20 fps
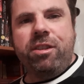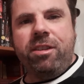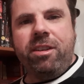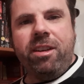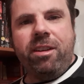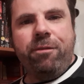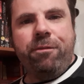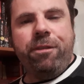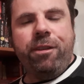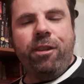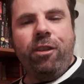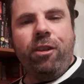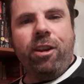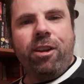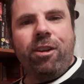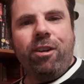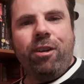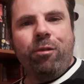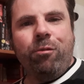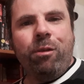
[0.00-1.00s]
it didn't feel
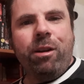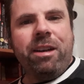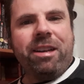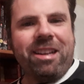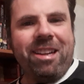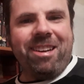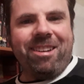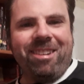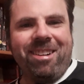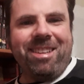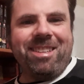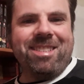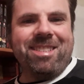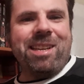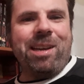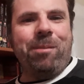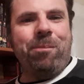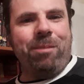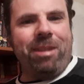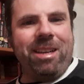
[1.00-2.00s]
like I'd written it in
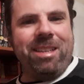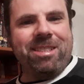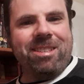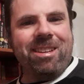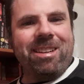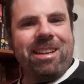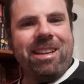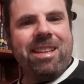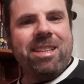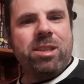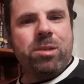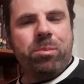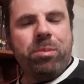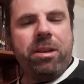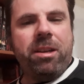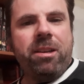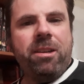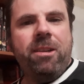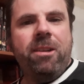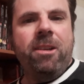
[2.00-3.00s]
some ways, I guess,
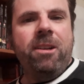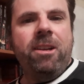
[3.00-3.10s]
but